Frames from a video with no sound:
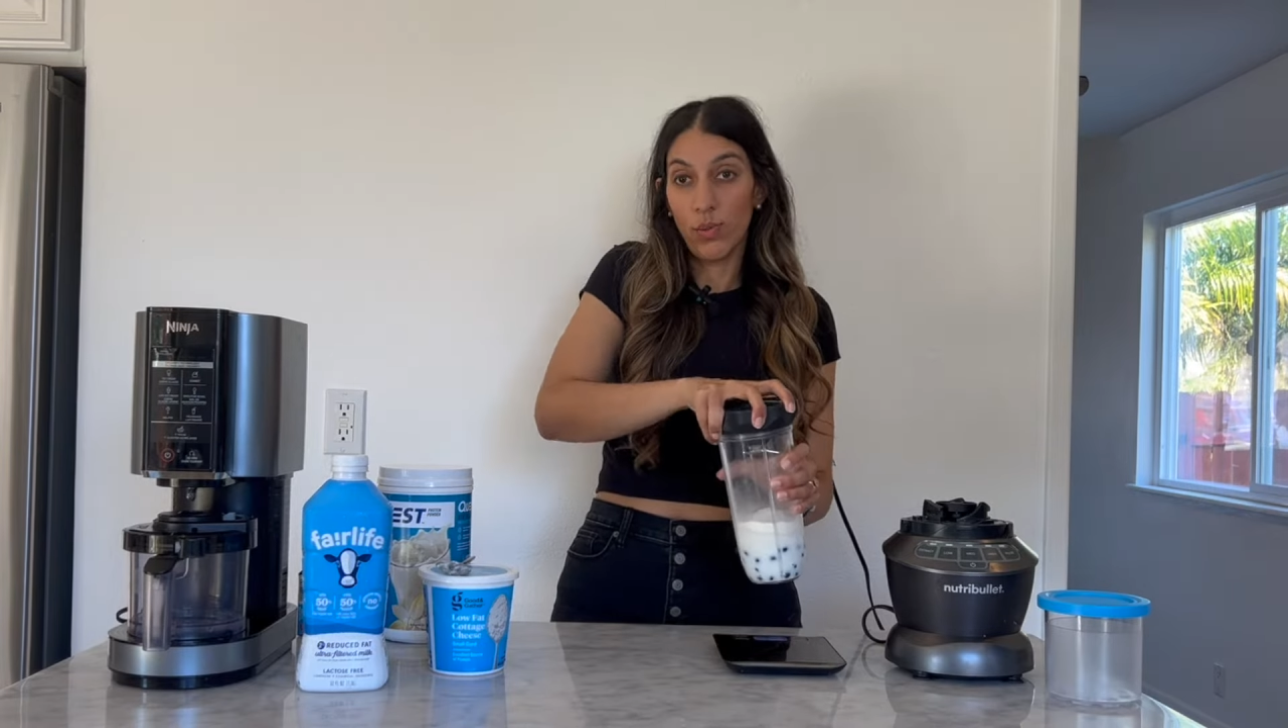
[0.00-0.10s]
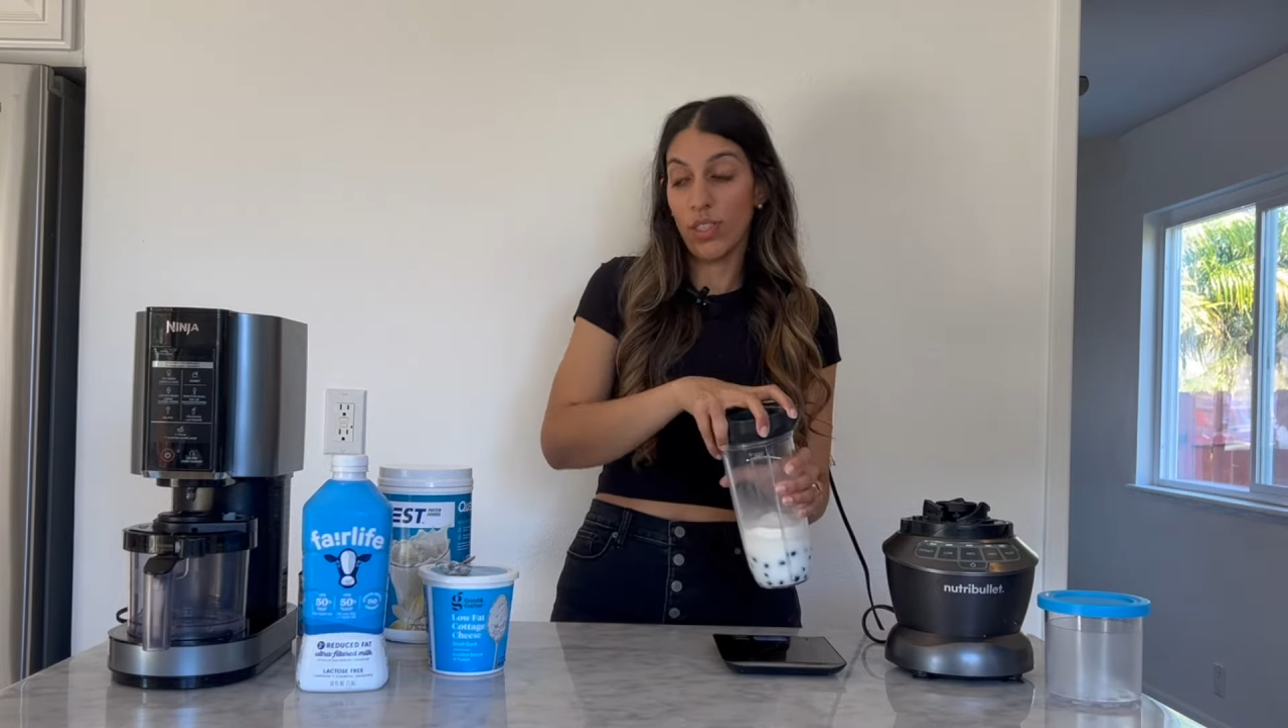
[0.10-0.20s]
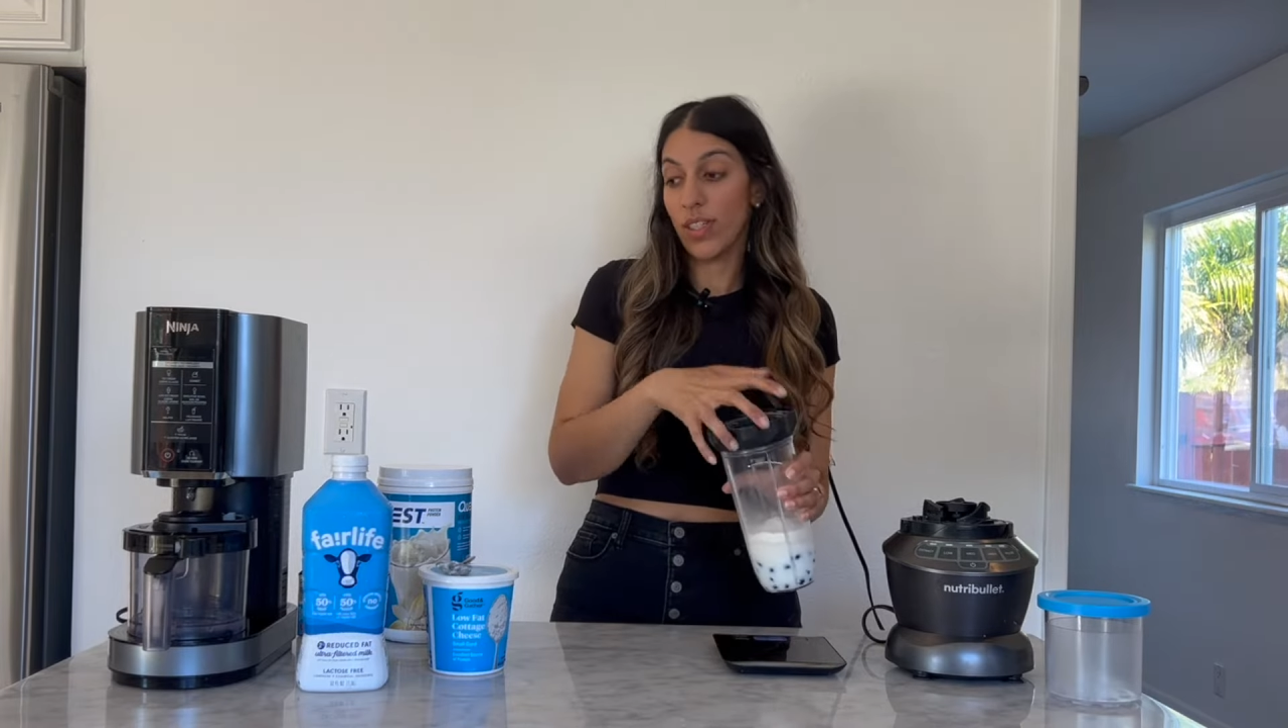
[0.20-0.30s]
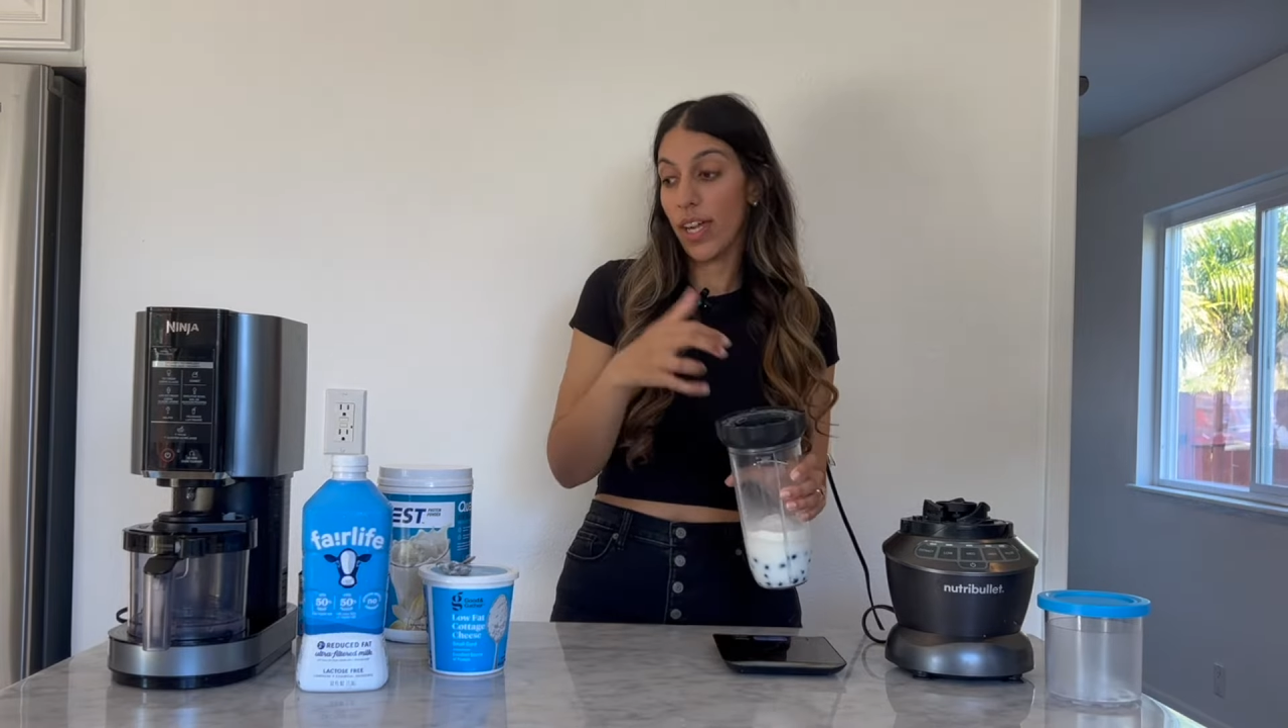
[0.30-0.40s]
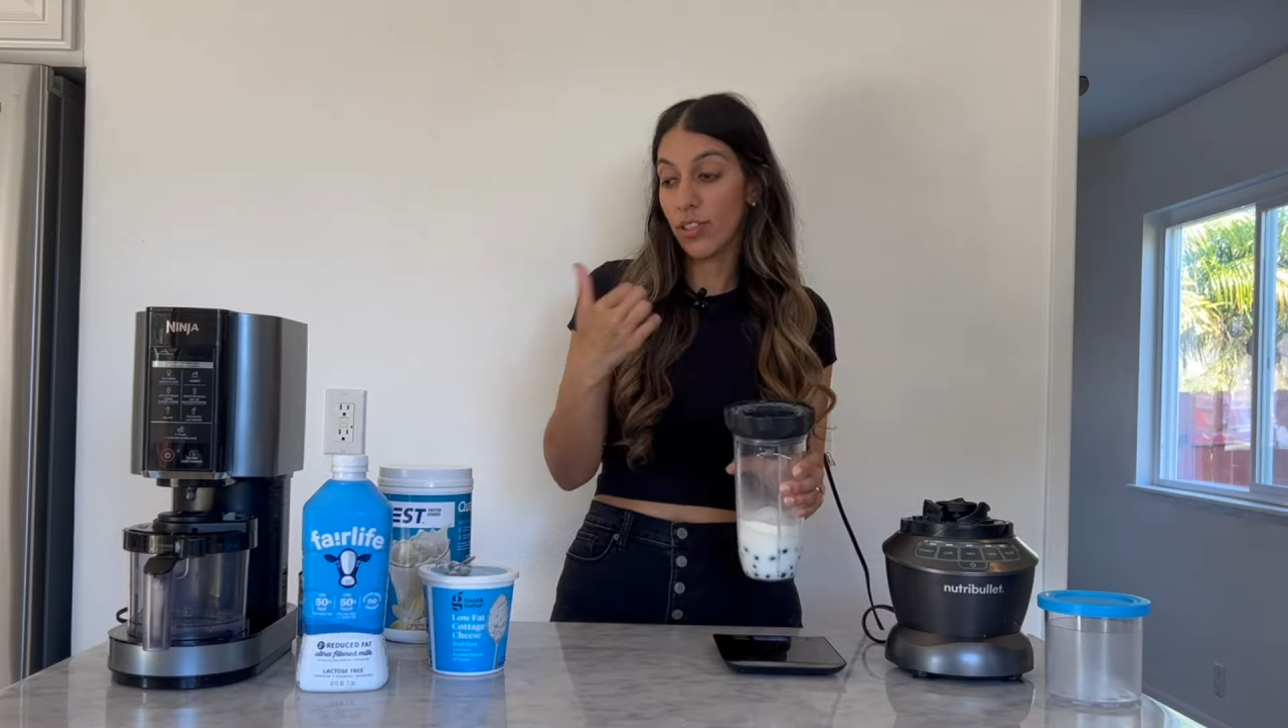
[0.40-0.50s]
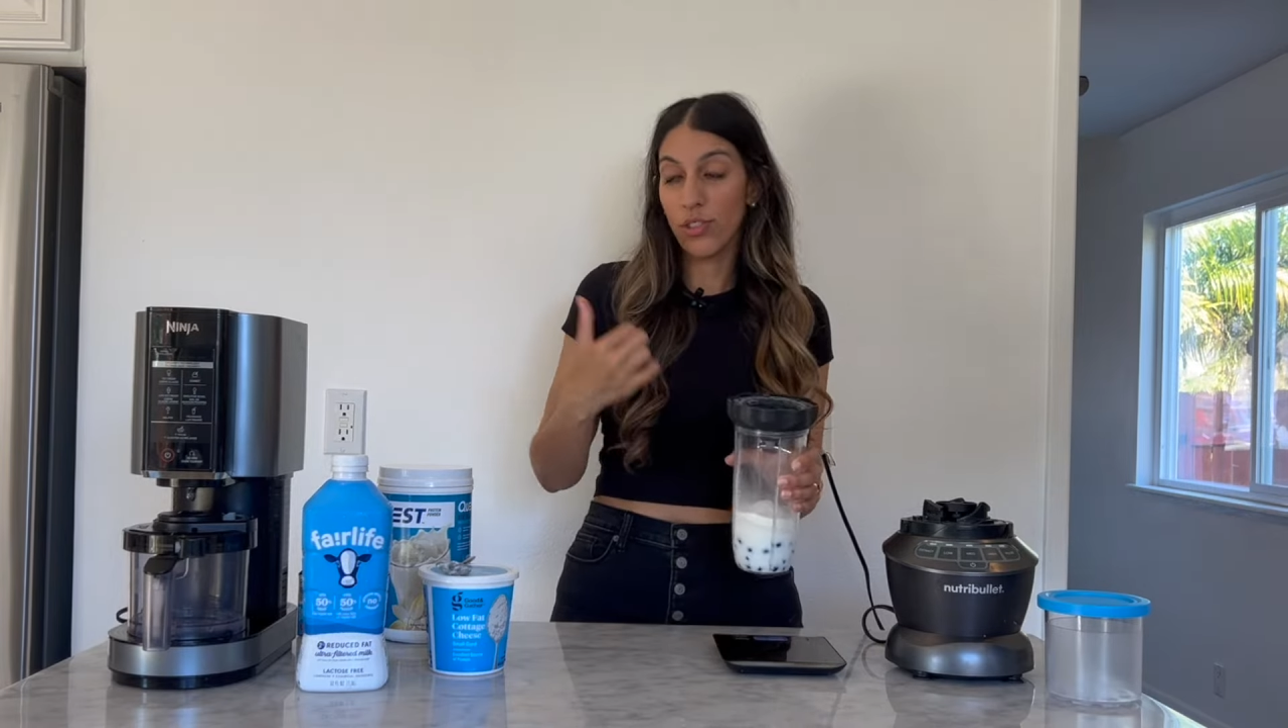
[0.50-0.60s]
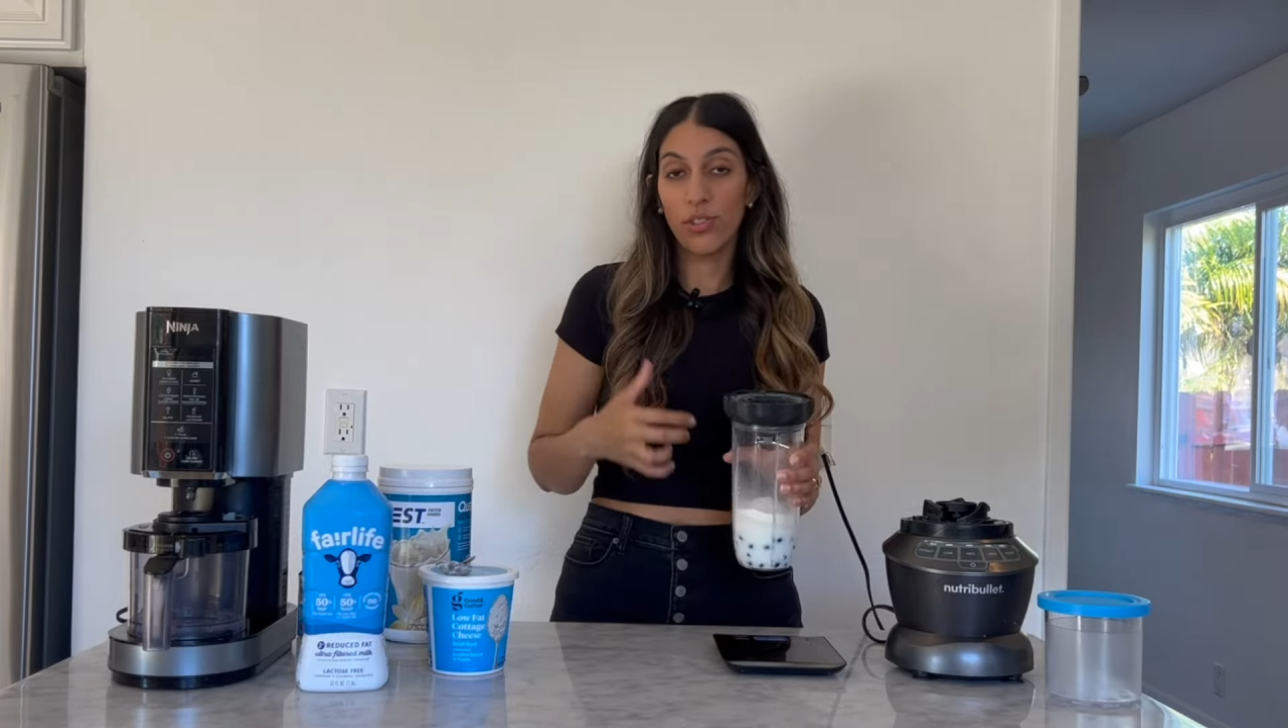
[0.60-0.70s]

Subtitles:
it's actually